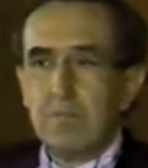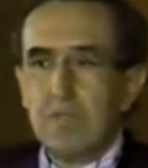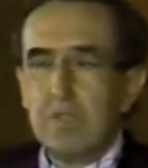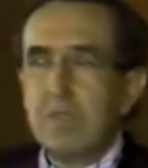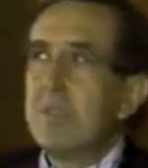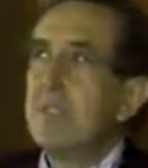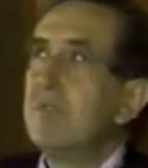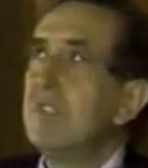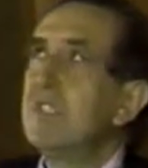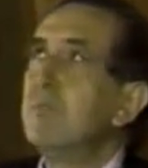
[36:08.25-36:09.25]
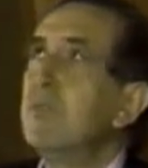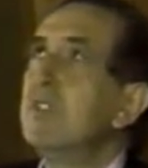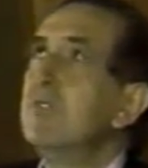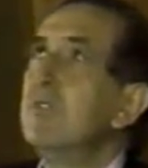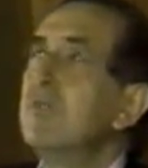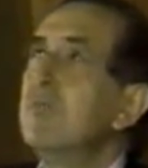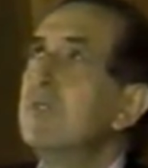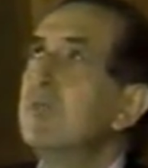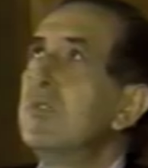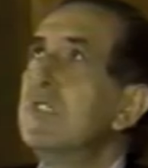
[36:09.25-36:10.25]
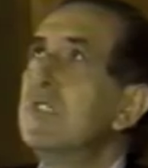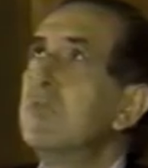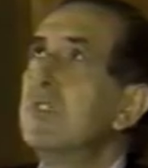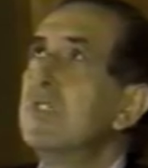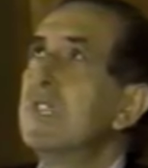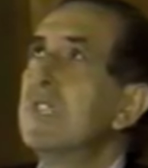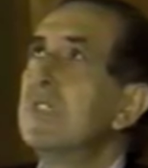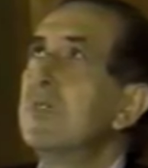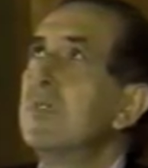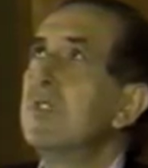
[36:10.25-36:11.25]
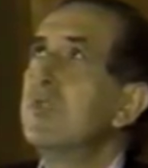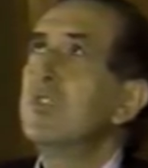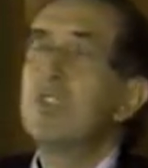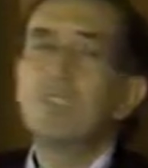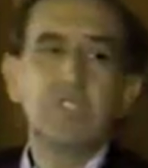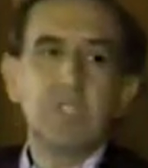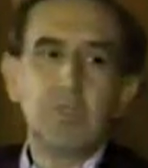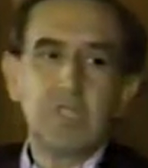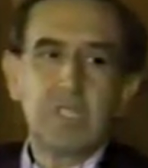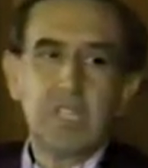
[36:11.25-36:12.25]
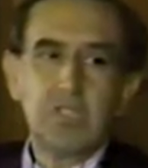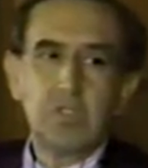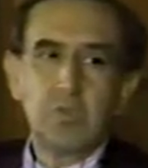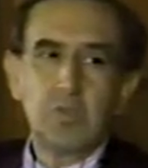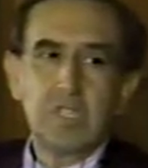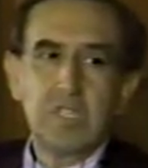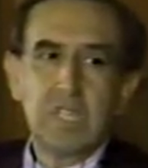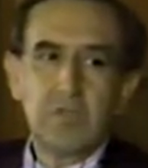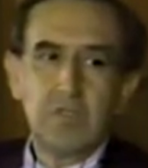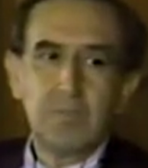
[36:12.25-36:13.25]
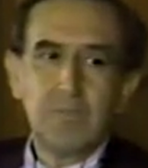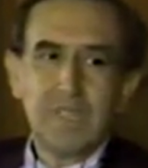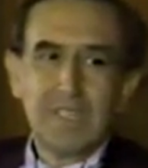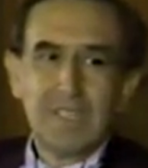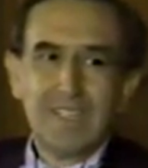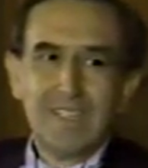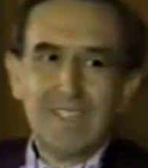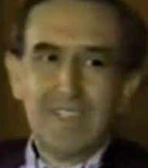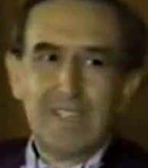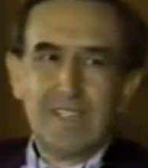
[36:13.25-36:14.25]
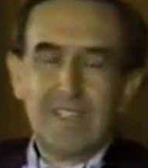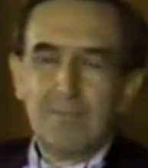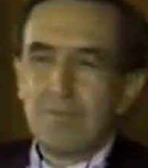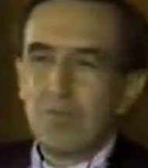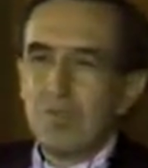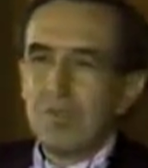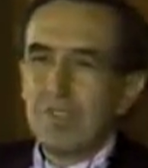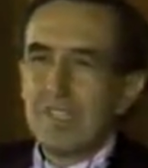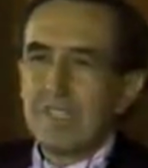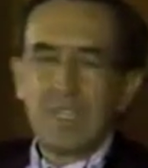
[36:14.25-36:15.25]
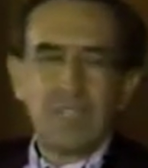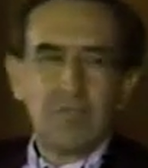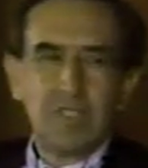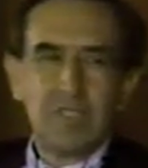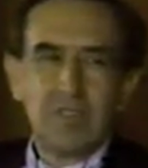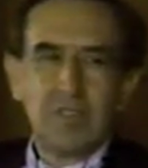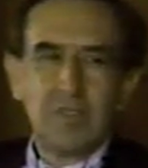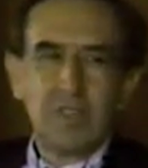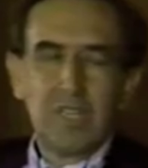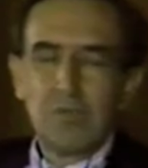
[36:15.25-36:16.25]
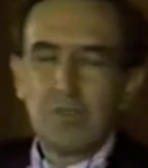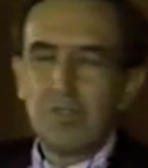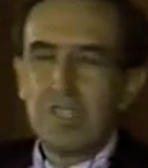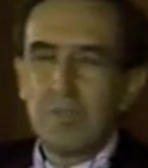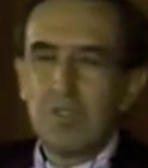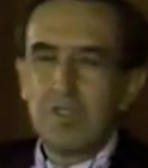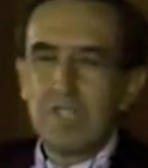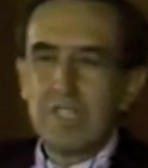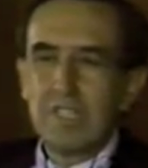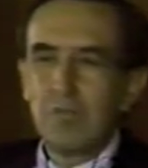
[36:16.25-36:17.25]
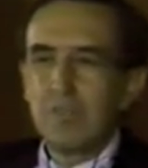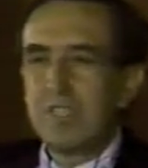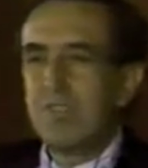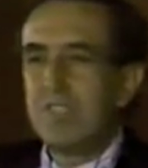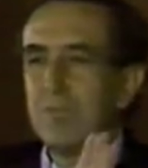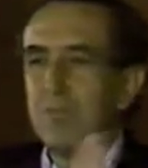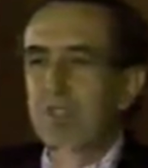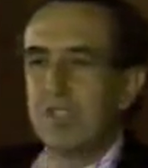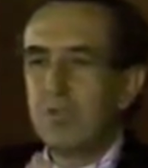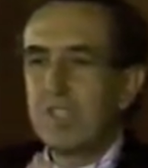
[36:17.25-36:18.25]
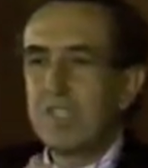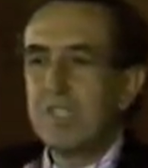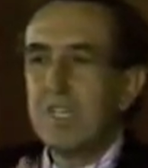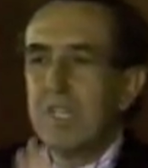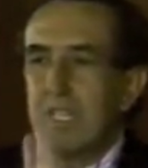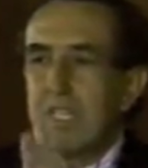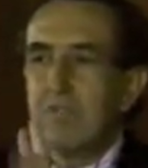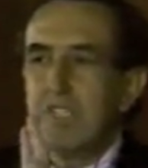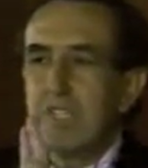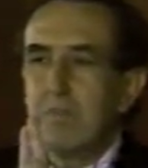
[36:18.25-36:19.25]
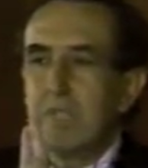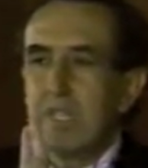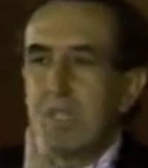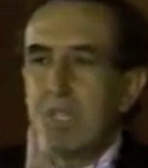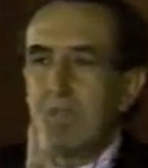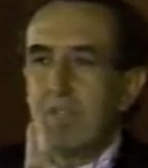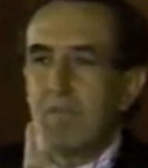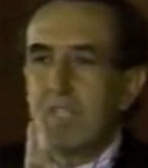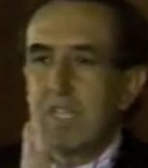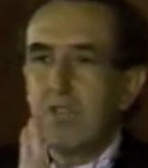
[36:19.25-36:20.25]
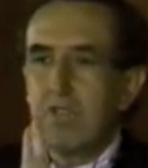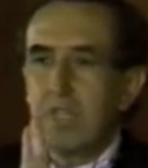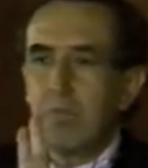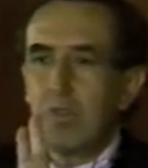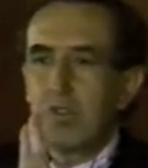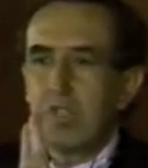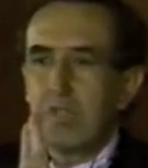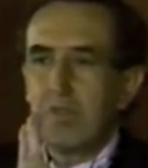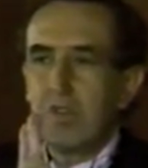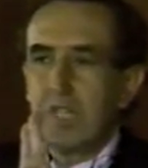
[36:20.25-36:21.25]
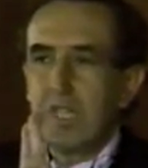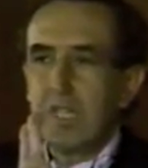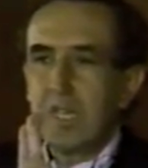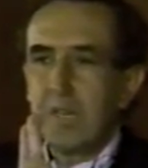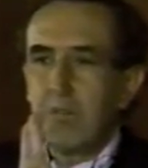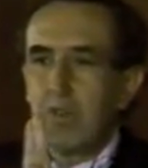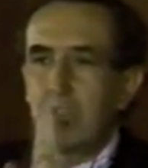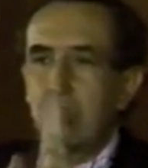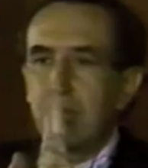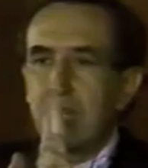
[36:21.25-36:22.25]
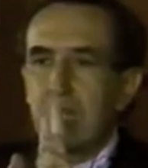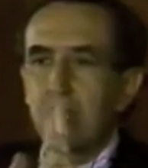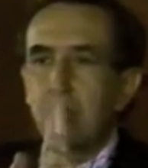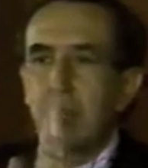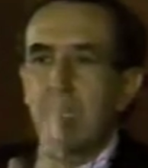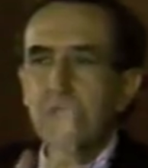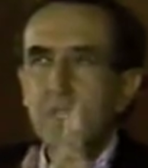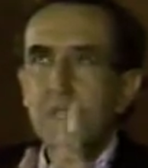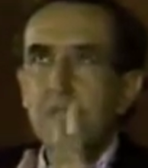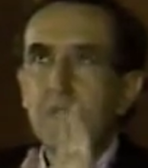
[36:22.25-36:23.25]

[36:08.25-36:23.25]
was Richard Morris, not Richard Morris Hunt. It was not Richard Morris Hunt, and it was his nephew, which was not exactly Richard. No, I don't think it was Richard Morris Hunt. It was just Richard Morris. It was his, the facade of the bookshop annex was built